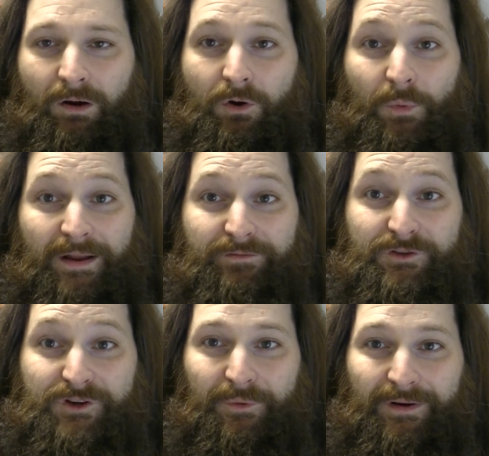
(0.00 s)
or whatever
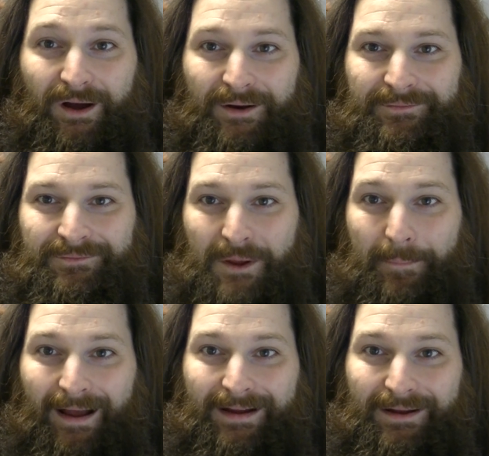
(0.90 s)
is going on, you
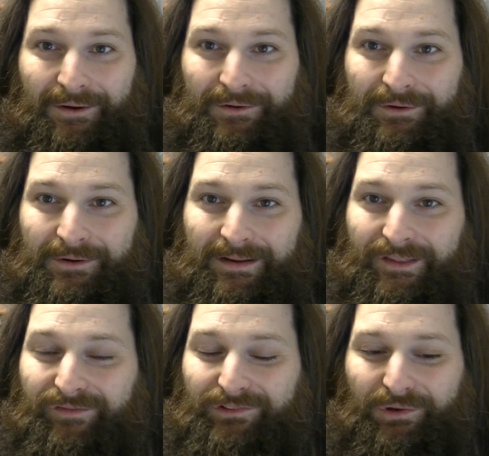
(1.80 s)
back out or hit
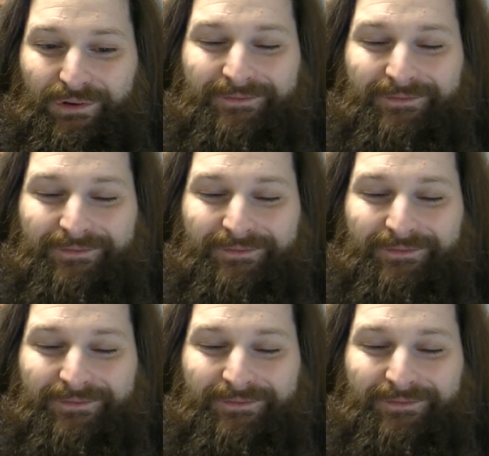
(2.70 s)
the floor.